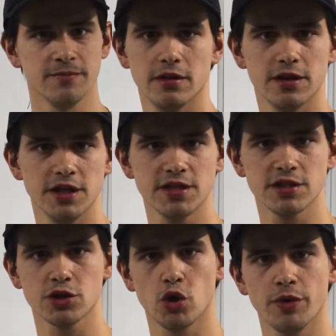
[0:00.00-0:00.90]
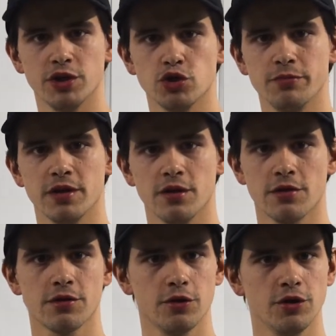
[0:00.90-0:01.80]
This is going to be the
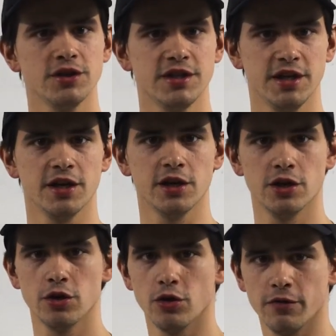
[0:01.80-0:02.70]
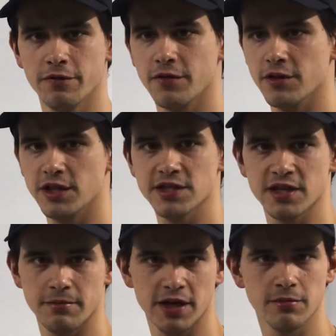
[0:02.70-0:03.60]
3rd year of this
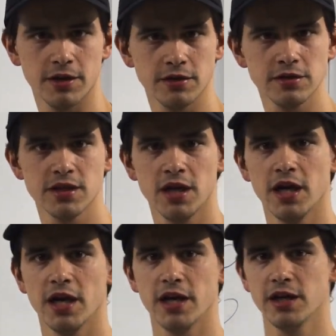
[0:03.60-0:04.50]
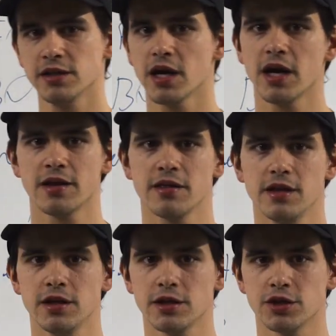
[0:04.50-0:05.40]
amendment, and I
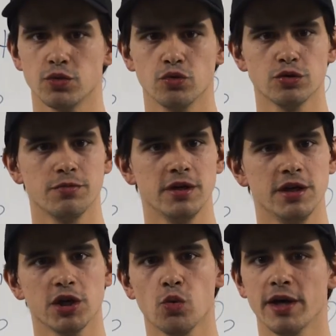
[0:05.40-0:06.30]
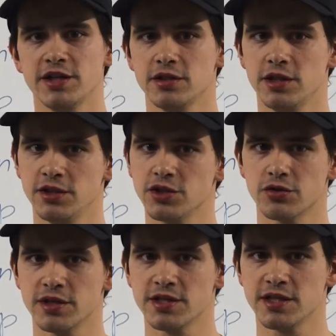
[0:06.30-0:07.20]
think it would be quite
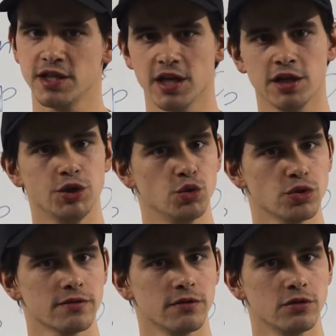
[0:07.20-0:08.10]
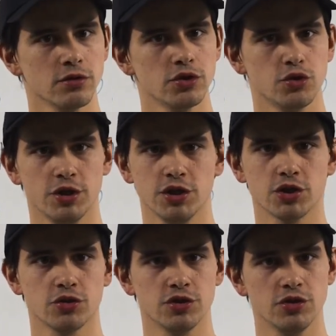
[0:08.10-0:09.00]
interesting and useful to
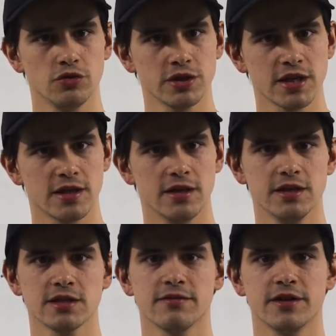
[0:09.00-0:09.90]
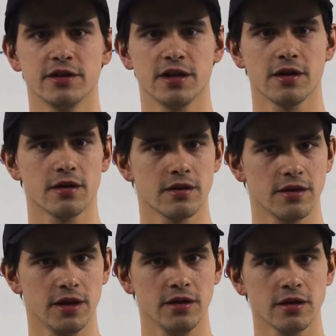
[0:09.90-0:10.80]
introduce this very
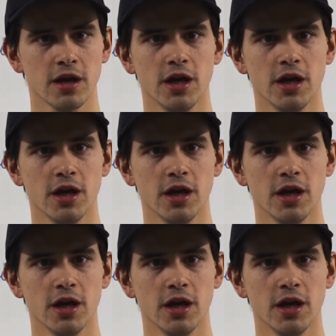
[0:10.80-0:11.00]
thing